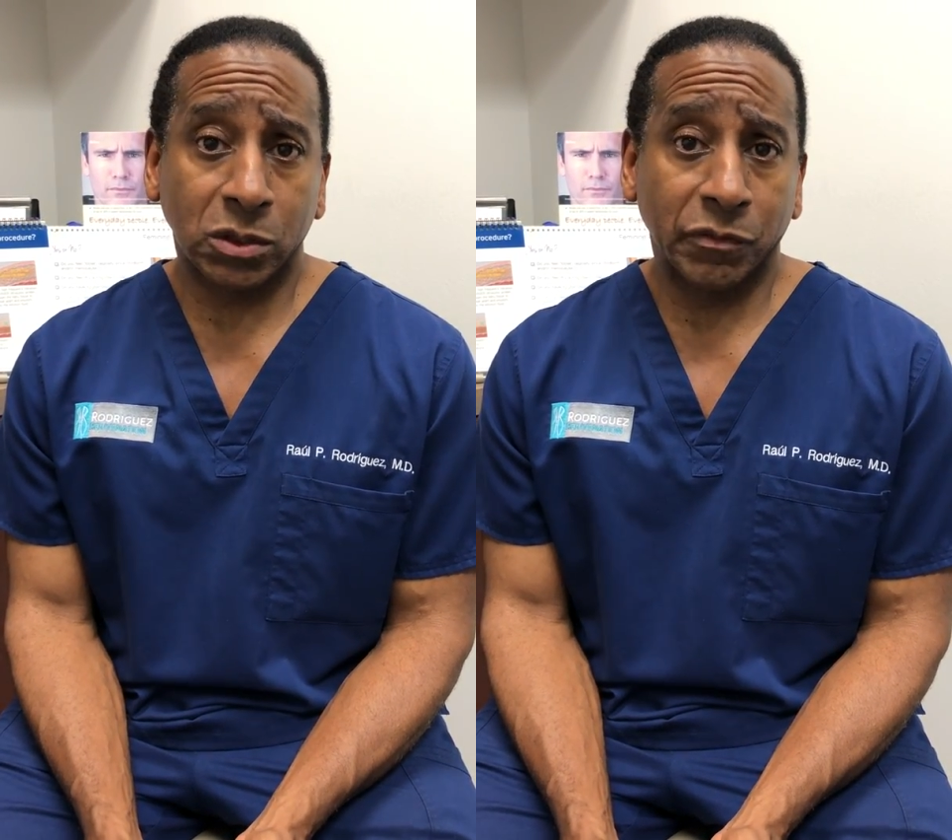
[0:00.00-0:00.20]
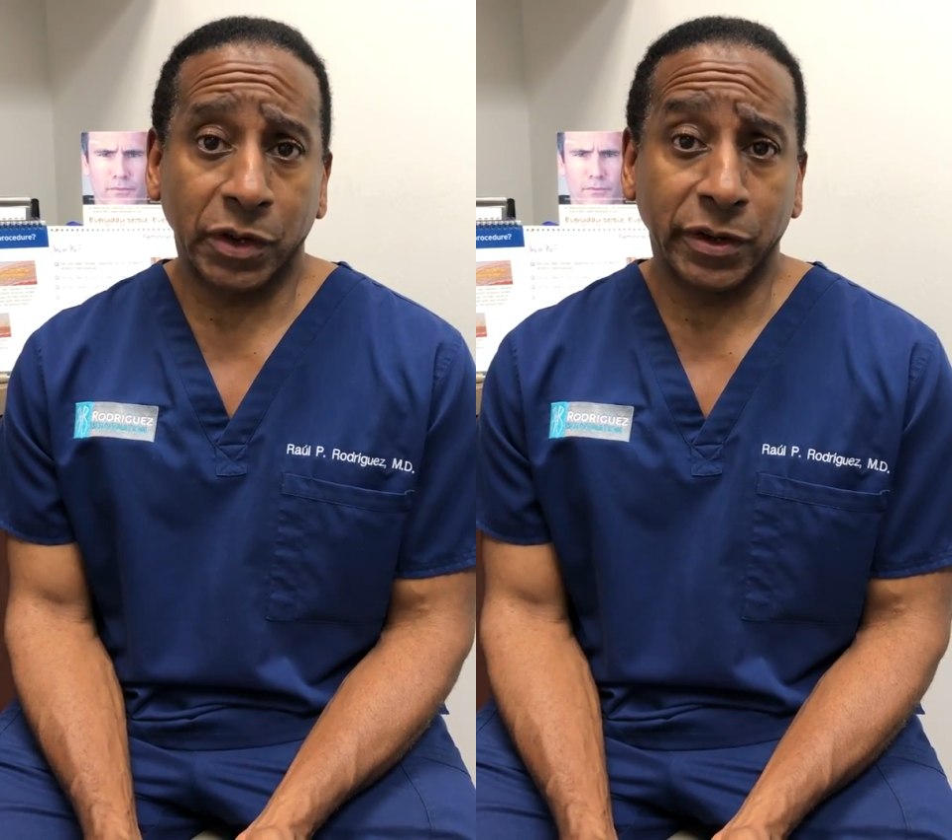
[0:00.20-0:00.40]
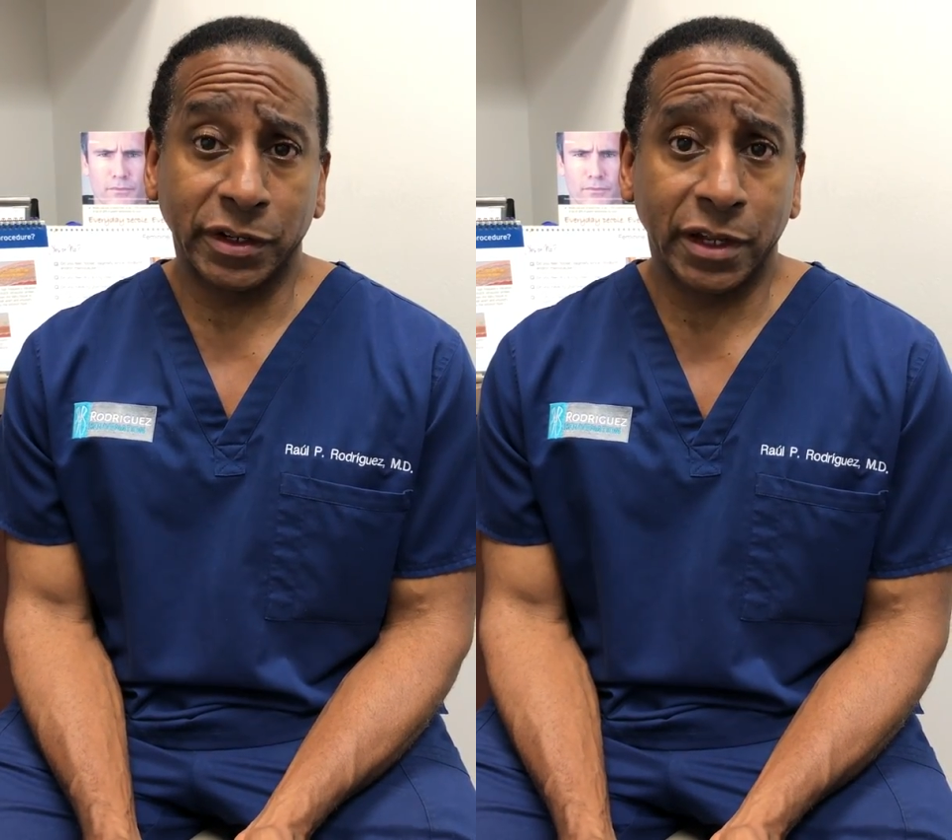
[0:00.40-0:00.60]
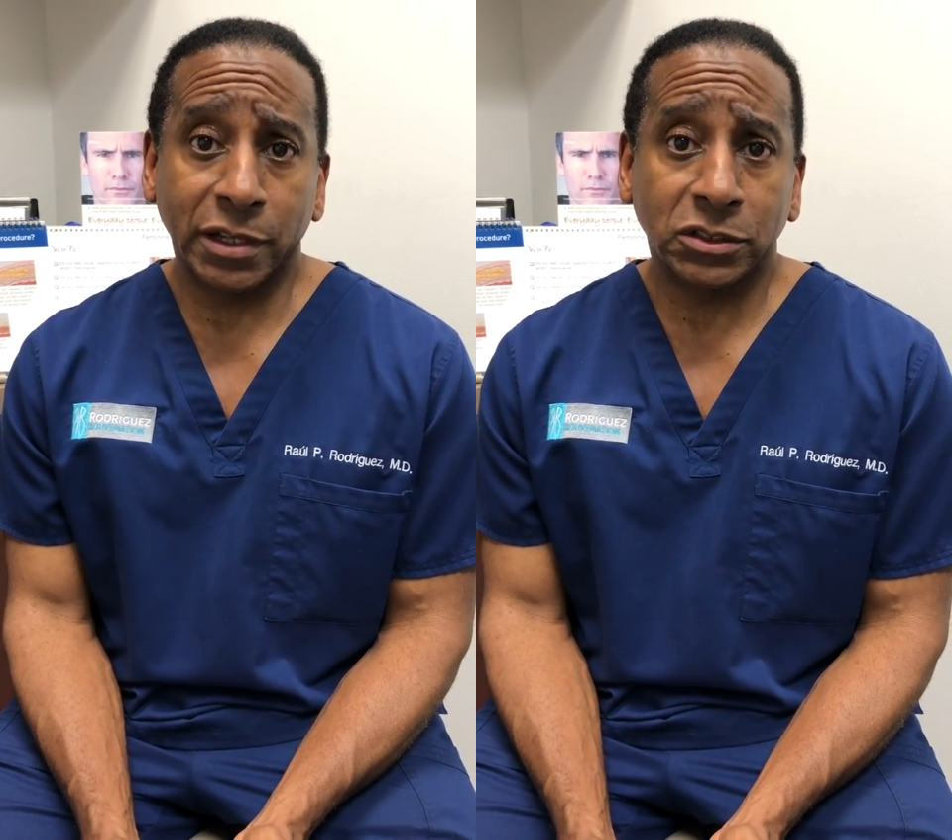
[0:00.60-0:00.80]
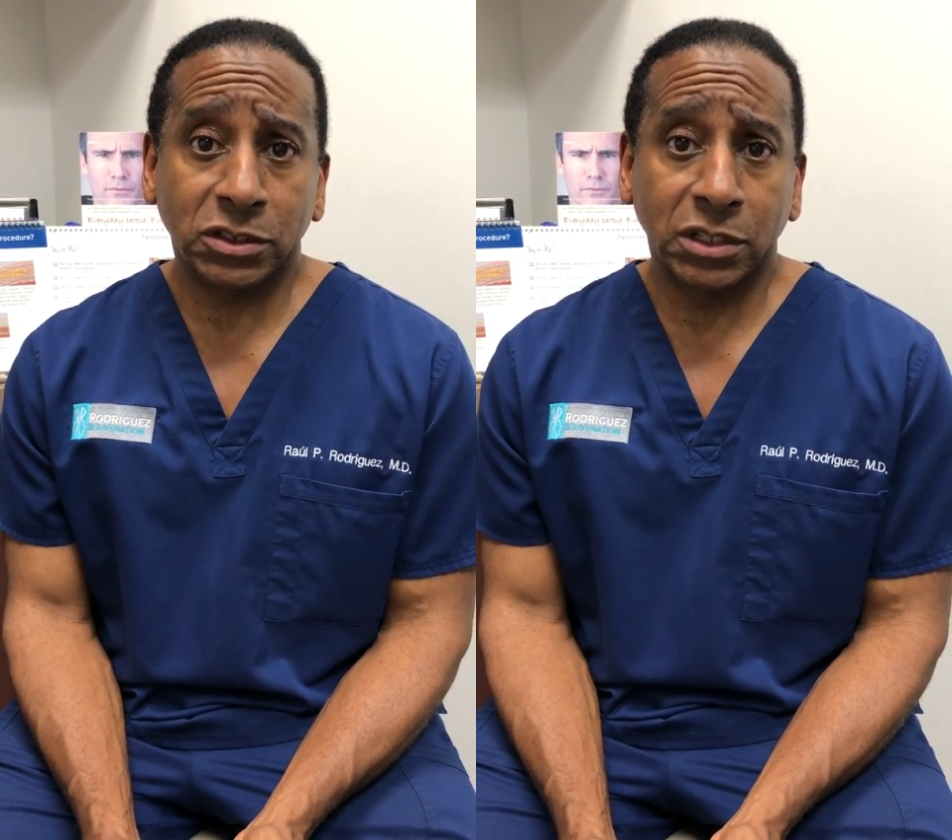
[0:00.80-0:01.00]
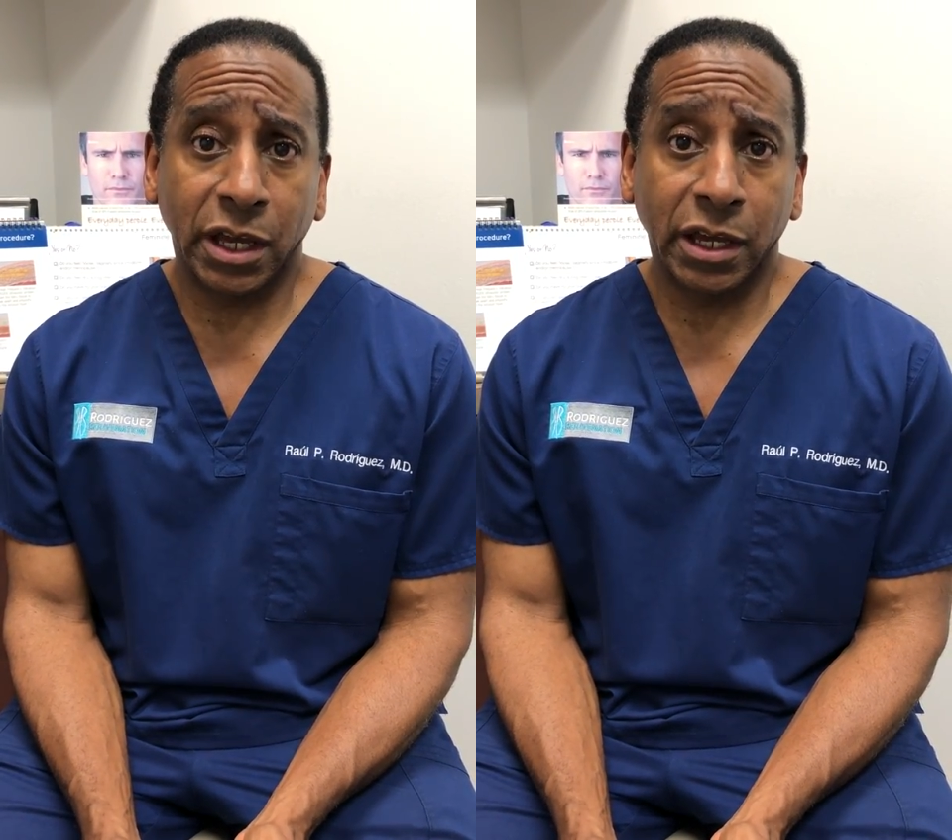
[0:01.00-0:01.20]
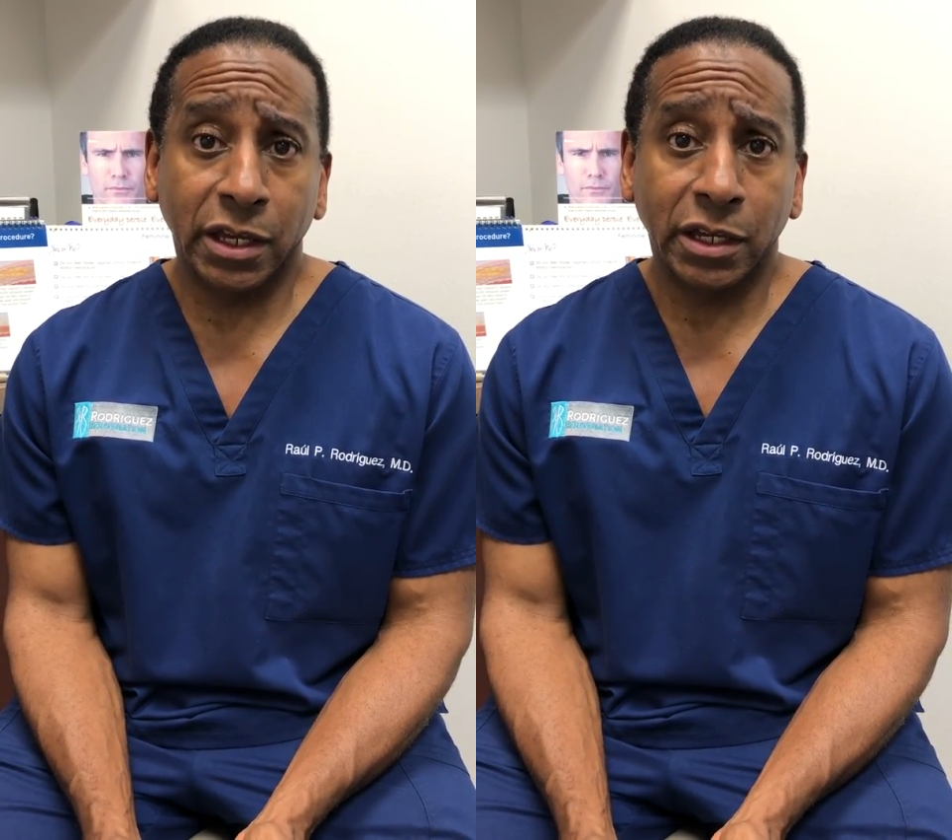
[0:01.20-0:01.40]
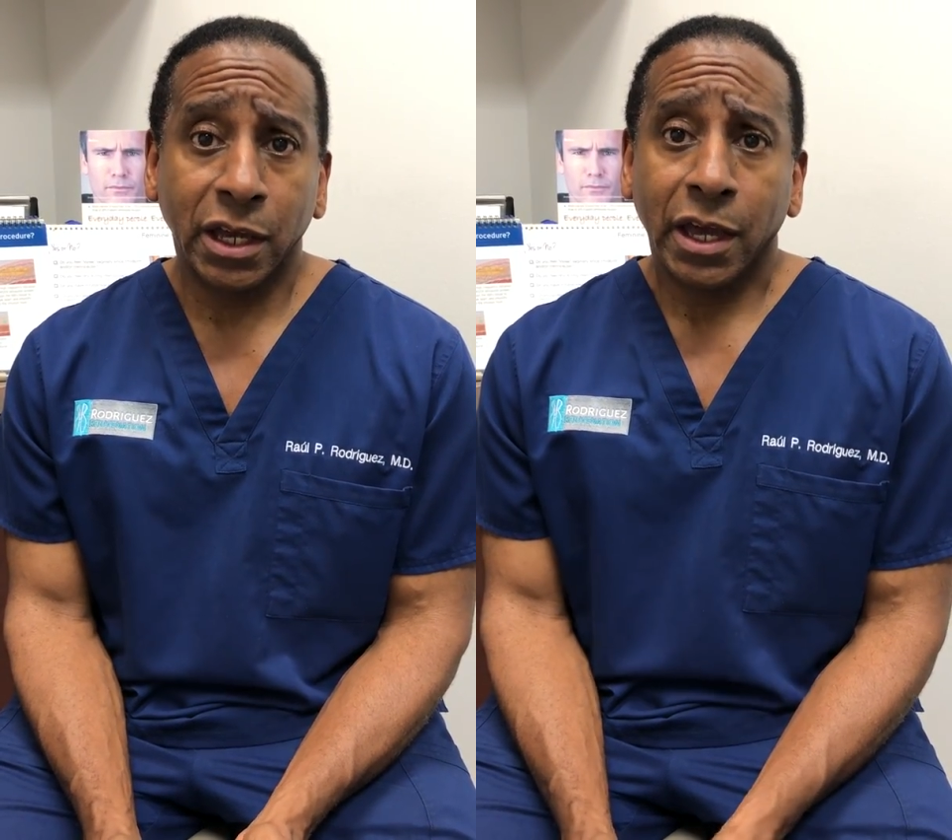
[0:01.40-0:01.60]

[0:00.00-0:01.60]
very next day,